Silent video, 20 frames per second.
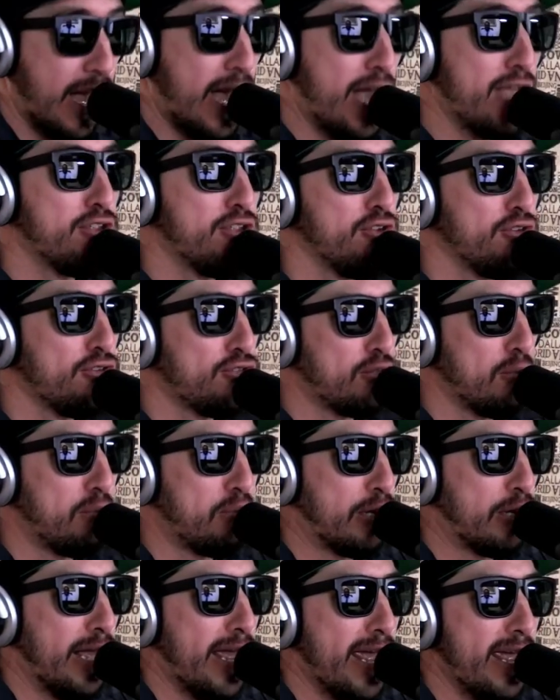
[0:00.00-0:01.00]
I used to
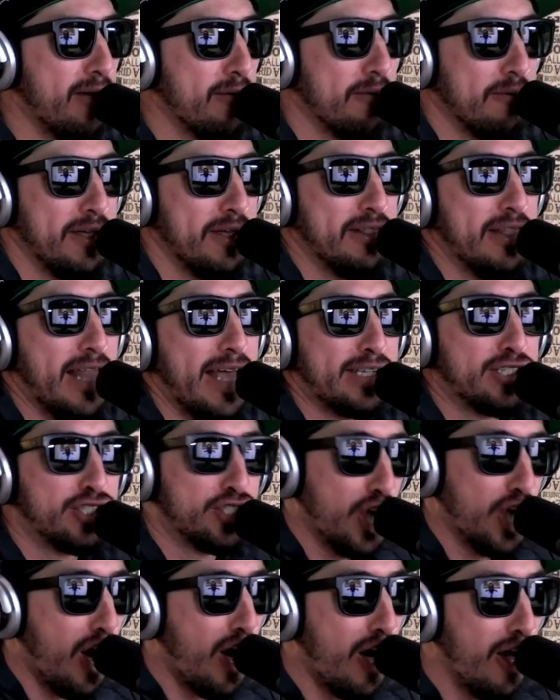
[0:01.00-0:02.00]
play with
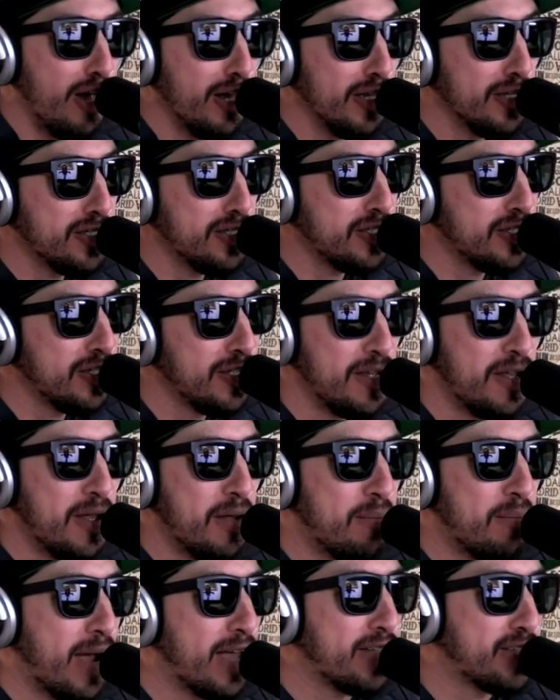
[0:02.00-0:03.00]
like dolls.
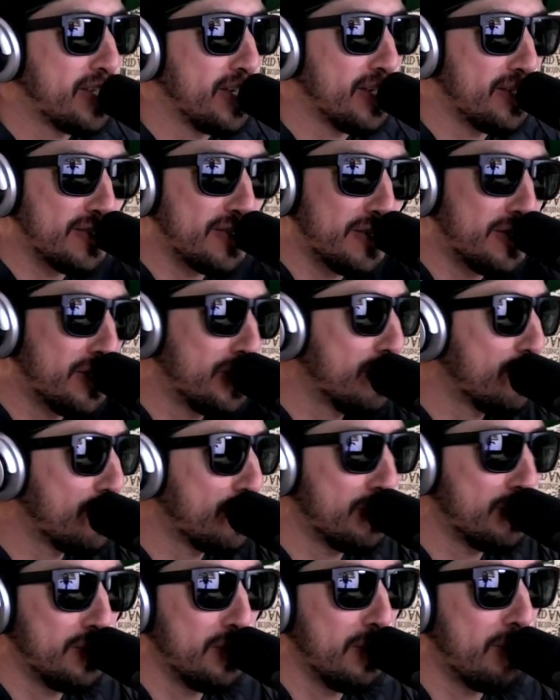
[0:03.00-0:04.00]
My sister
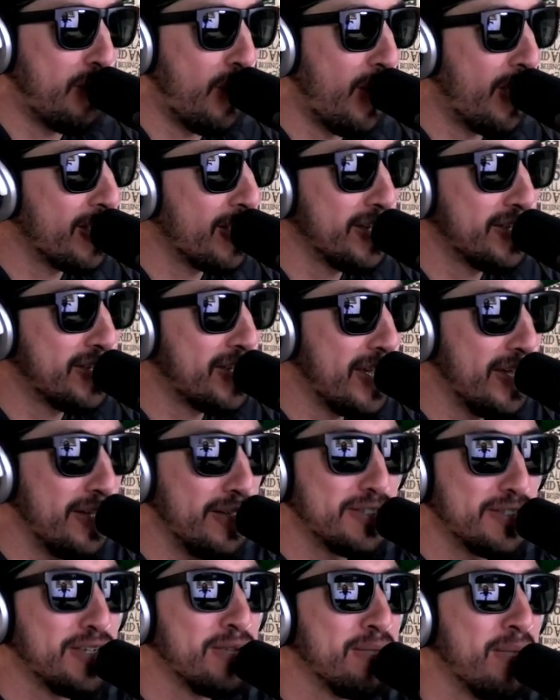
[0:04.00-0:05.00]
used to do
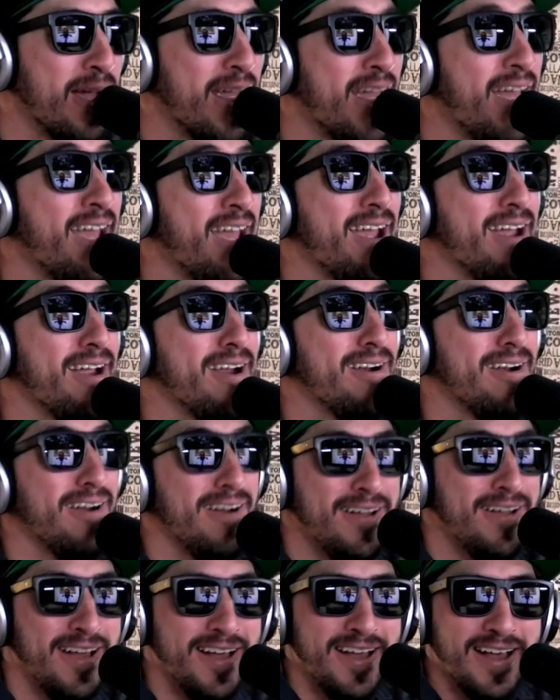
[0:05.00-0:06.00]
ponytails on my
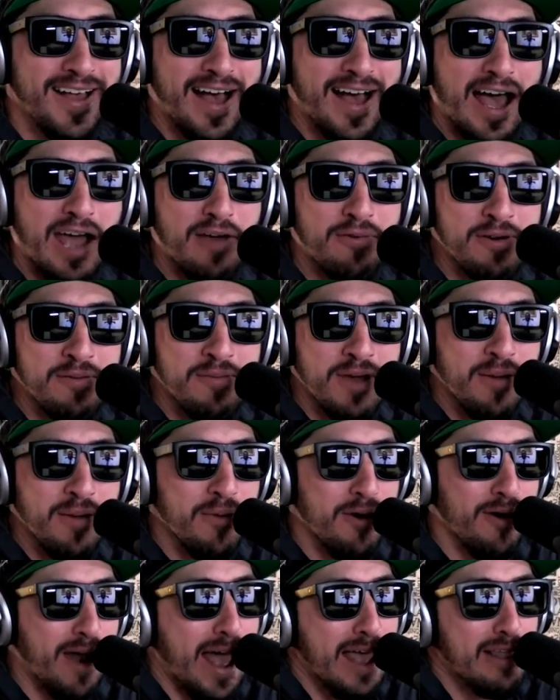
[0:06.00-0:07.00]
hair. I
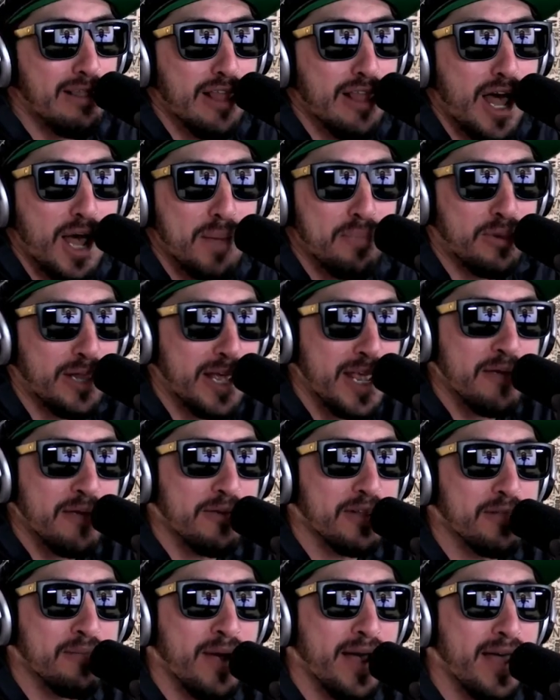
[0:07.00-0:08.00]
remember I loved playing
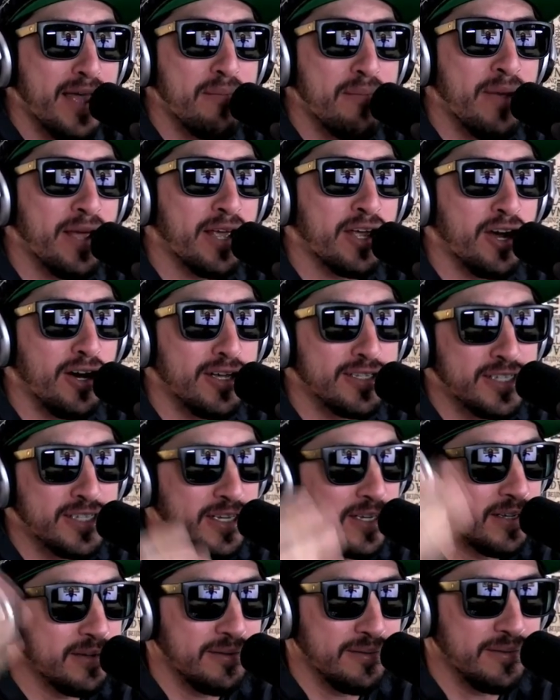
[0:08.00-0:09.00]
with my
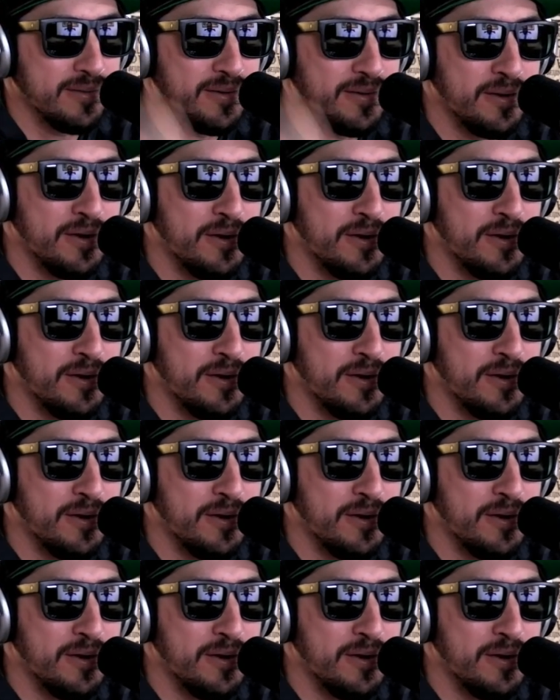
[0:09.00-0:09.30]
cousin's